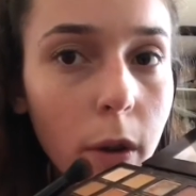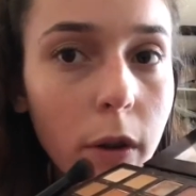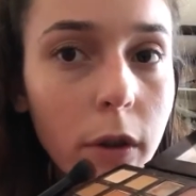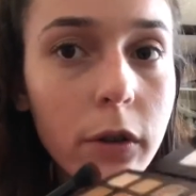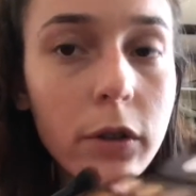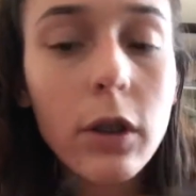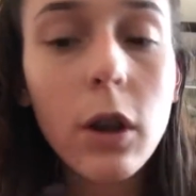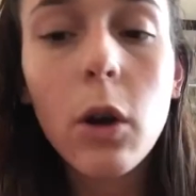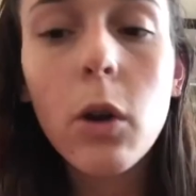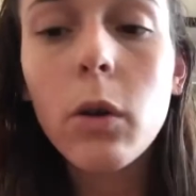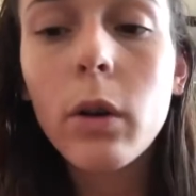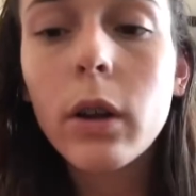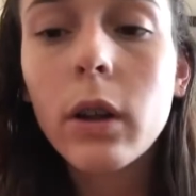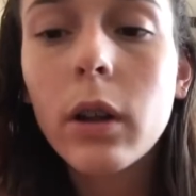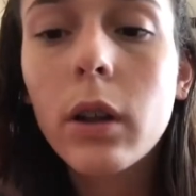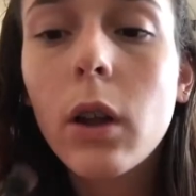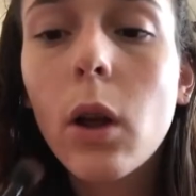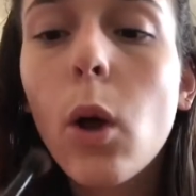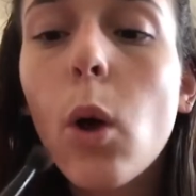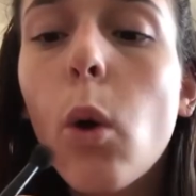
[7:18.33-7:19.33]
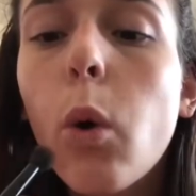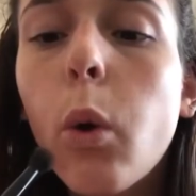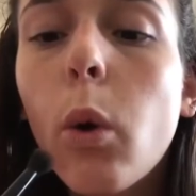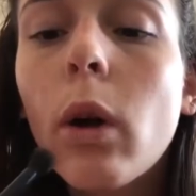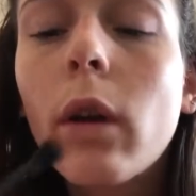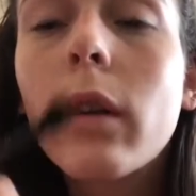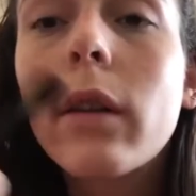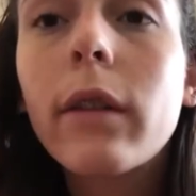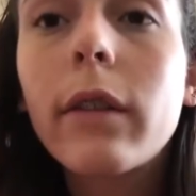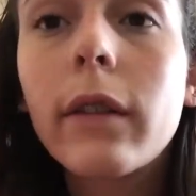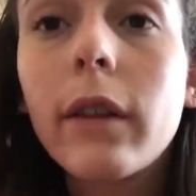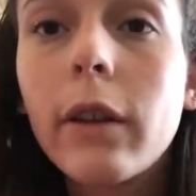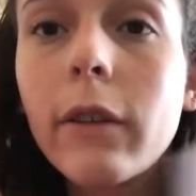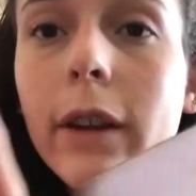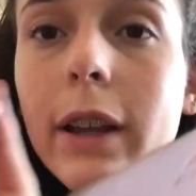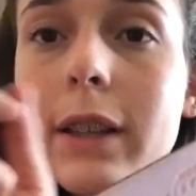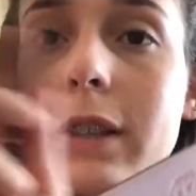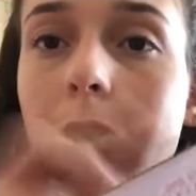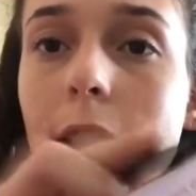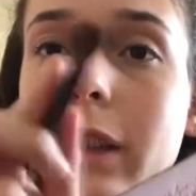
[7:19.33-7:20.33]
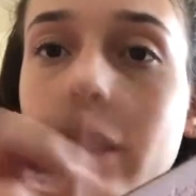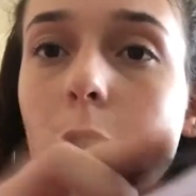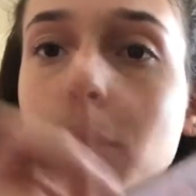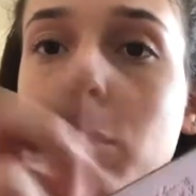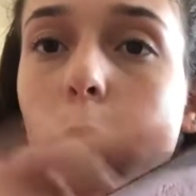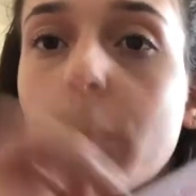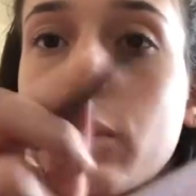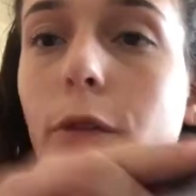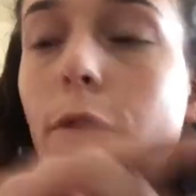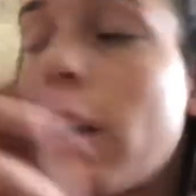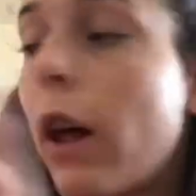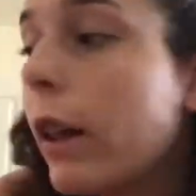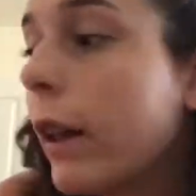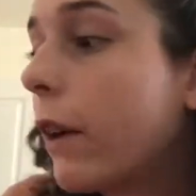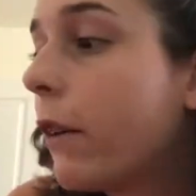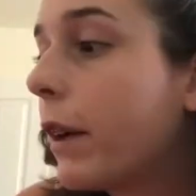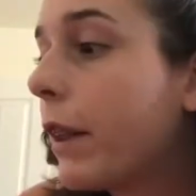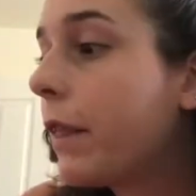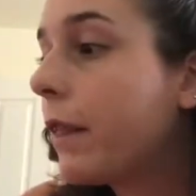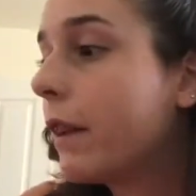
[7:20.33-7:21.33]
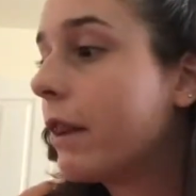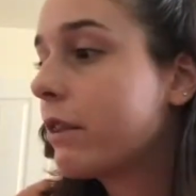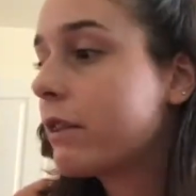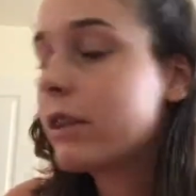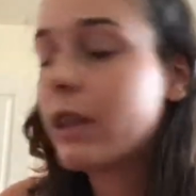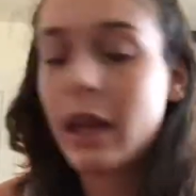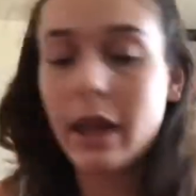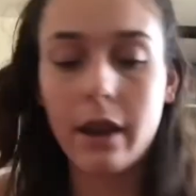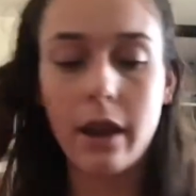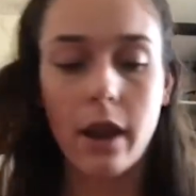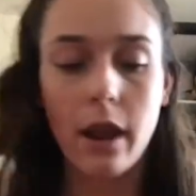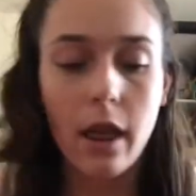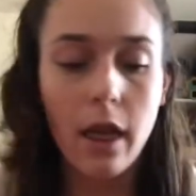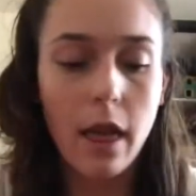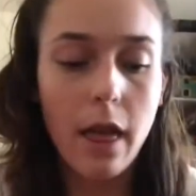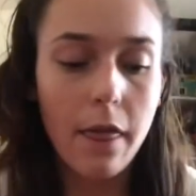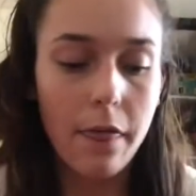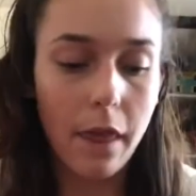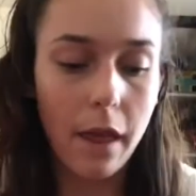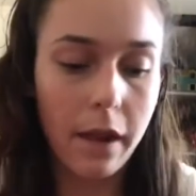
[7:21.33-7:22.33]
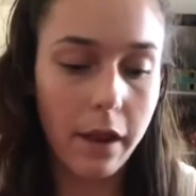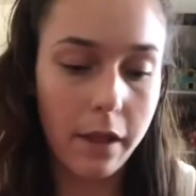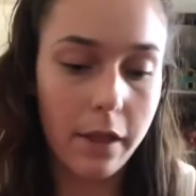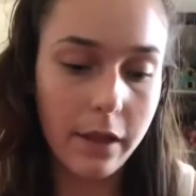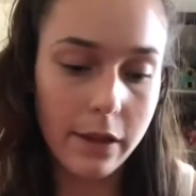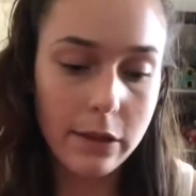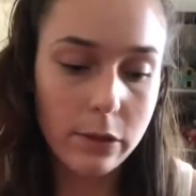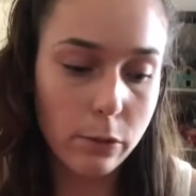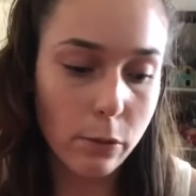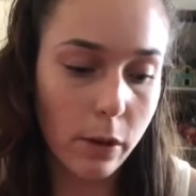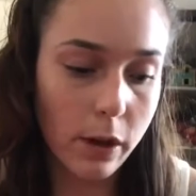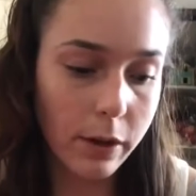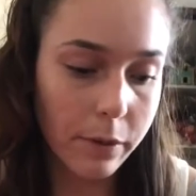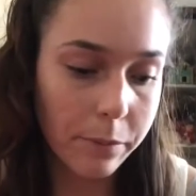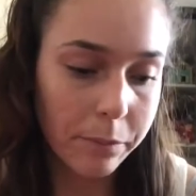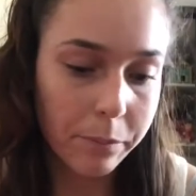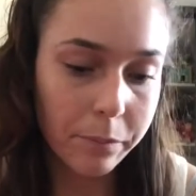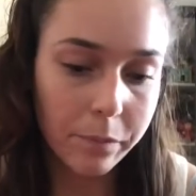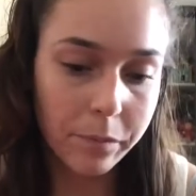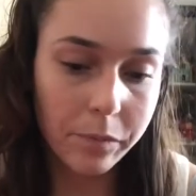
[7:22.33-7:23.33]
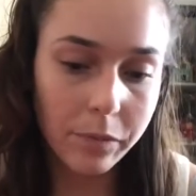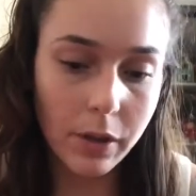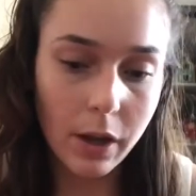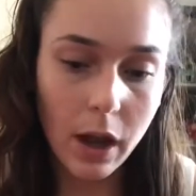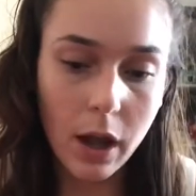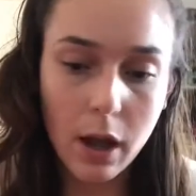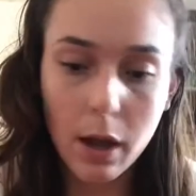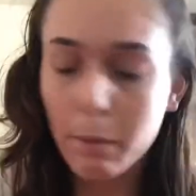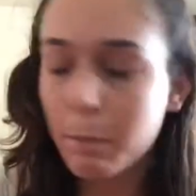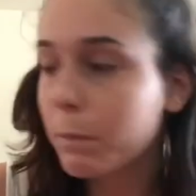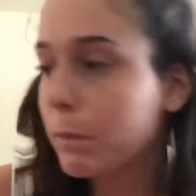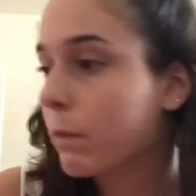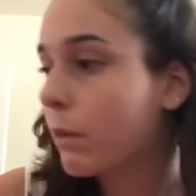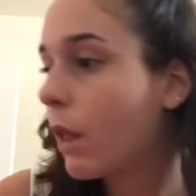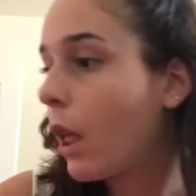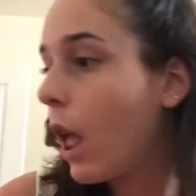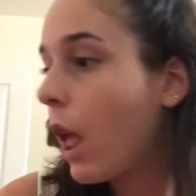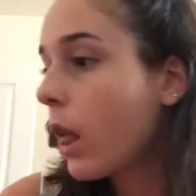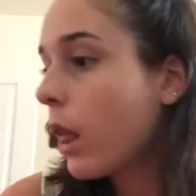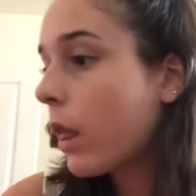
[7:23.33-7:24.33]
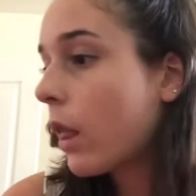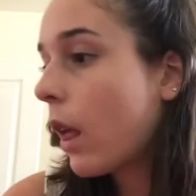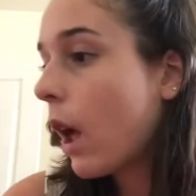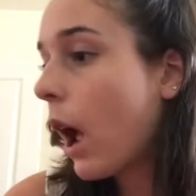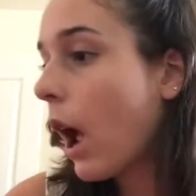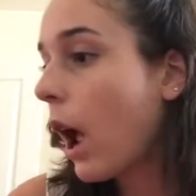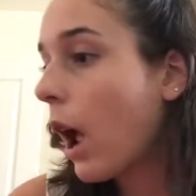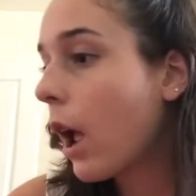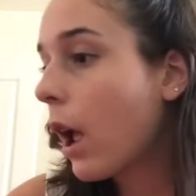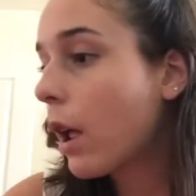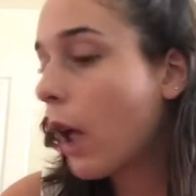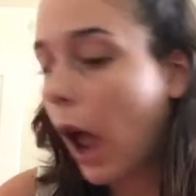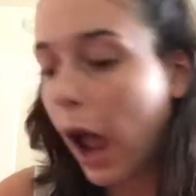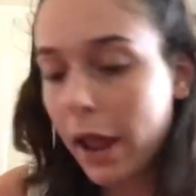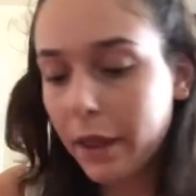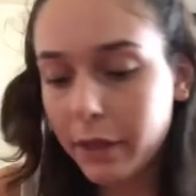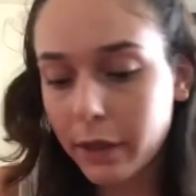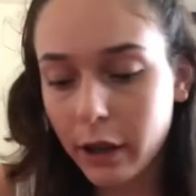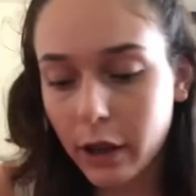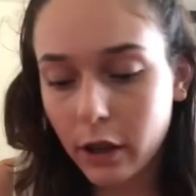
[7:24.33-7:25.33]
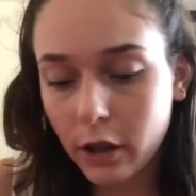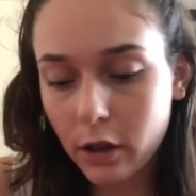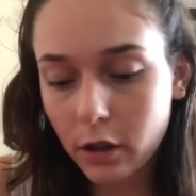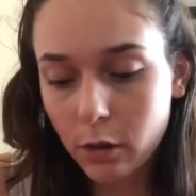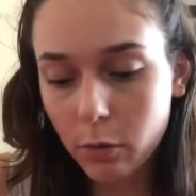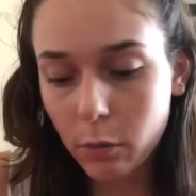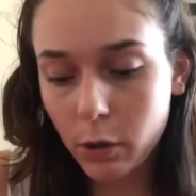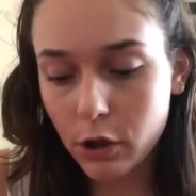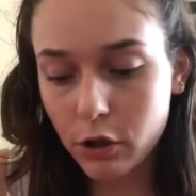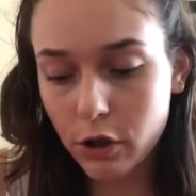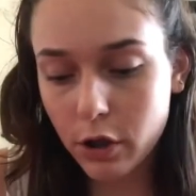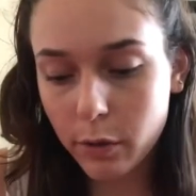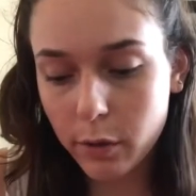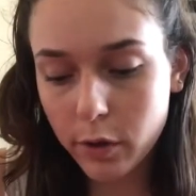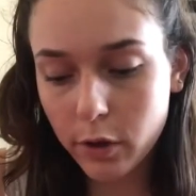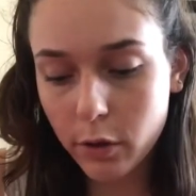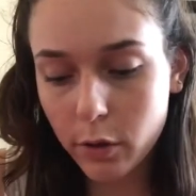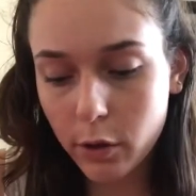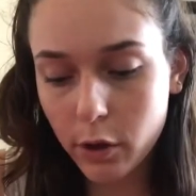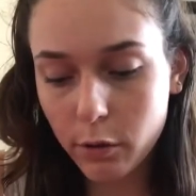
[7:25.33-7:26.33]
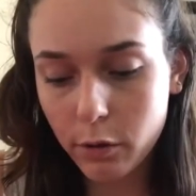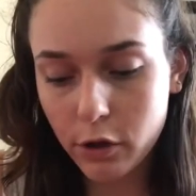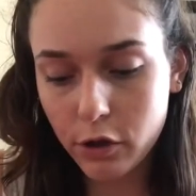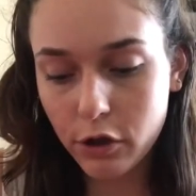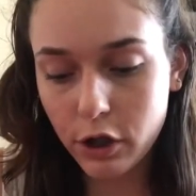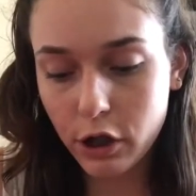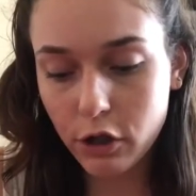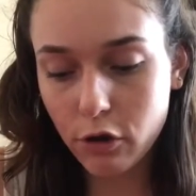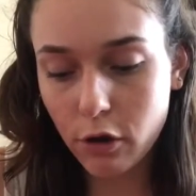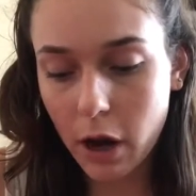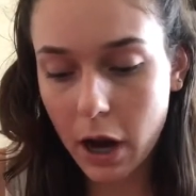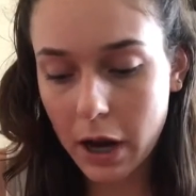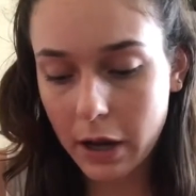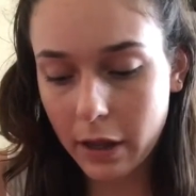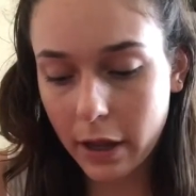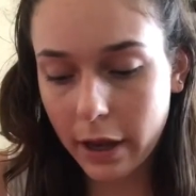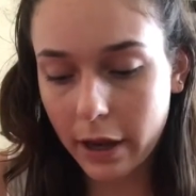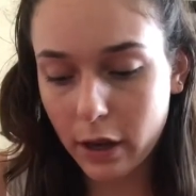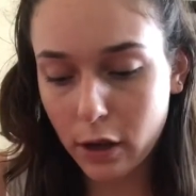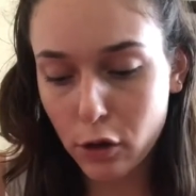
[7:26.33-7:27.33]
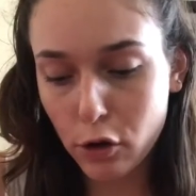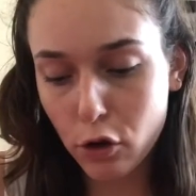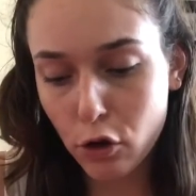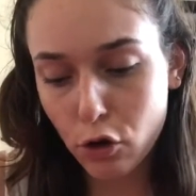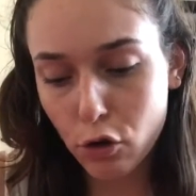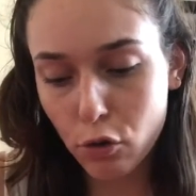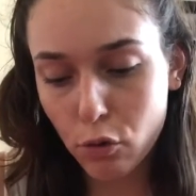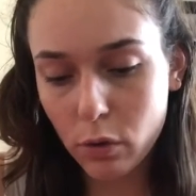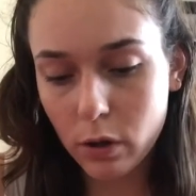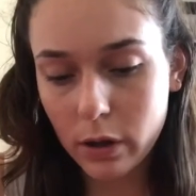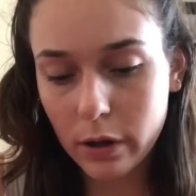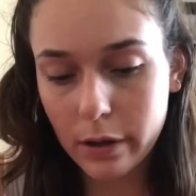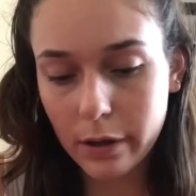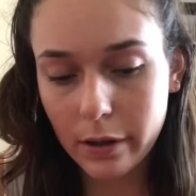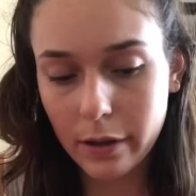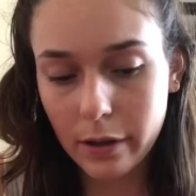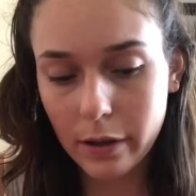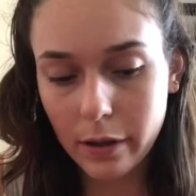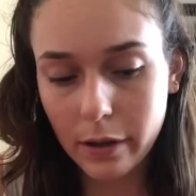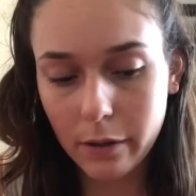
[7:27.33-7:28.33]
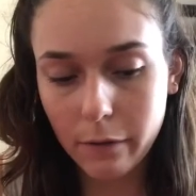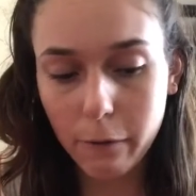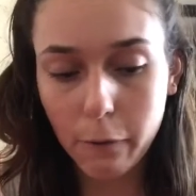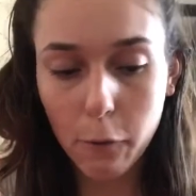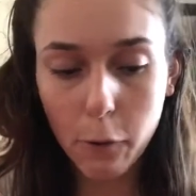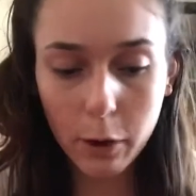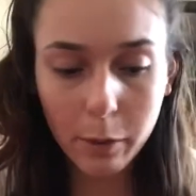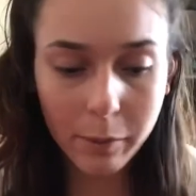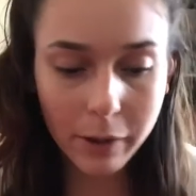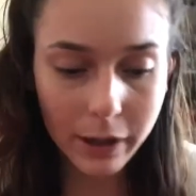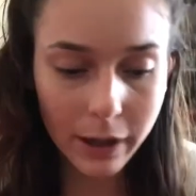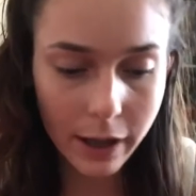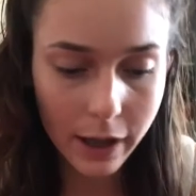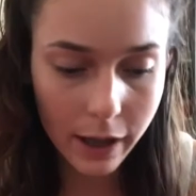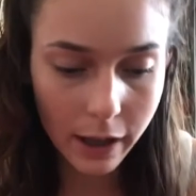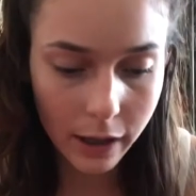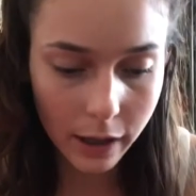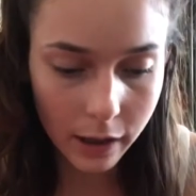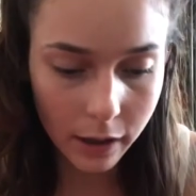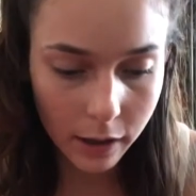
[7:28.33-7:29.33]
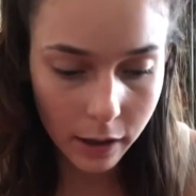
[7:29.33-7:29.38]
So there is a little more fallout in this than in this one. I think what she was doing was she tried like a new formula.